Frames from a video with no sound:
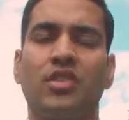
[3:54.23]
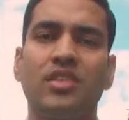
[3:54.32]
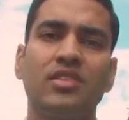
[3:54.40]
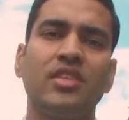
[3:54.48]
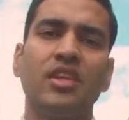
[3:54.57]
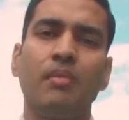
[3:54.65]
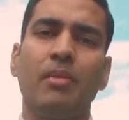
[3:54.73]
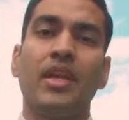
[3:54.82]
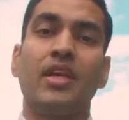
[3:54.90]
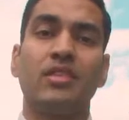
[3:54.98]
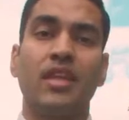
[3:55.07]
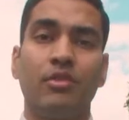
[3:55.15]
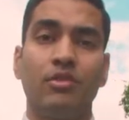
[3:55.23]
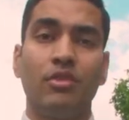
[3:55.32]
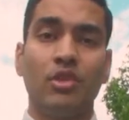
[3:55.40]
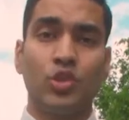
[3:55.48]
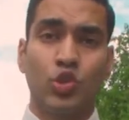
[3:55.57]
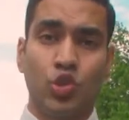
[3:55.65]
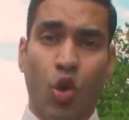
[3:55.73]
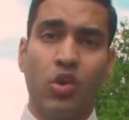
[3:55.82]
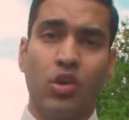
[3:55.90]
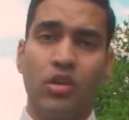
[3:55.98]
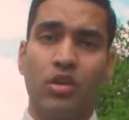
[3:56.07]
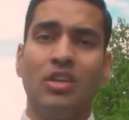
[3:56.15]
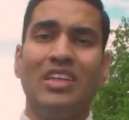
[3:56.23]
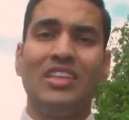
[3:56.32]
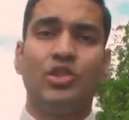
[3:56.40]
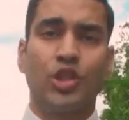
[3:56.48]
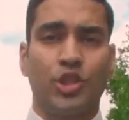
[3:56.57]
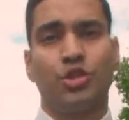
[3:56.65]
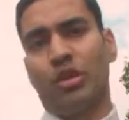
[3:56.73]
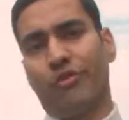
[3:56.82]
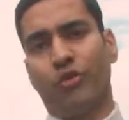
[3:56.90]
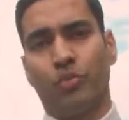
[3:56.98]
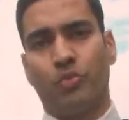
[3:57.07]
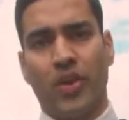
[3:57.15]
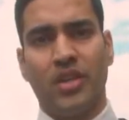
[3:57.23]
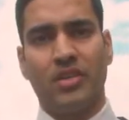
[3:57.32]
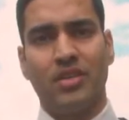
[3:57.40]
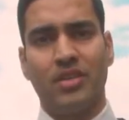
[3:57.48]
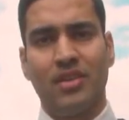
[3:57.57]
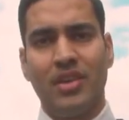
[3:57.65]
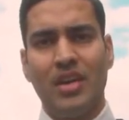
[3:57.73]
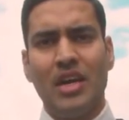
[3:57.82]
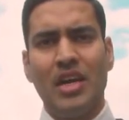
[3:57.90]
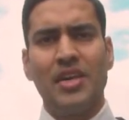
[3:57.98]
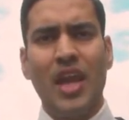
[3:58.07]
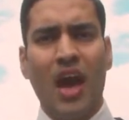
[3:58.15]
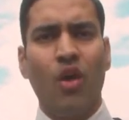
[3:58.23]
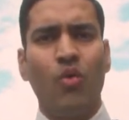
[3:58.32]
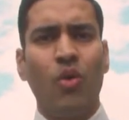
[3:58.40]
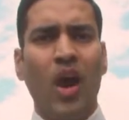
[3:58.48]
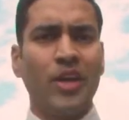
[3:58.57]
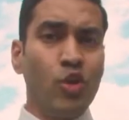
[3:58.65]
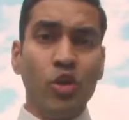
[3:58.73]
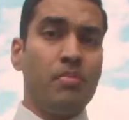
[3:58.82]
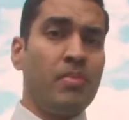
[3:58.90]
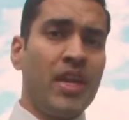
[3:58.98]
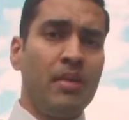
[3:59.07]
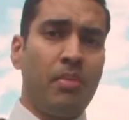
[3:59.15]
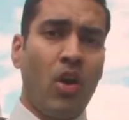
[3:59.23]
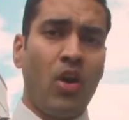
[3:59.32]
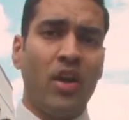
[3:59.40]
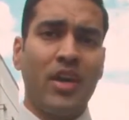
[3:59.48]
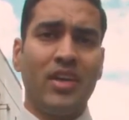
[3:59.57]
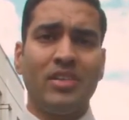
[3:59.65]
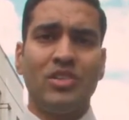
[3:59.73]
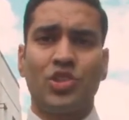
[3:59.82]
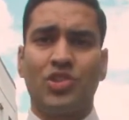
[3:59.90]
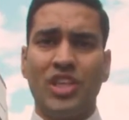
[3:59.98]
consider building their stronger digital footprint. Now, I don't mean by just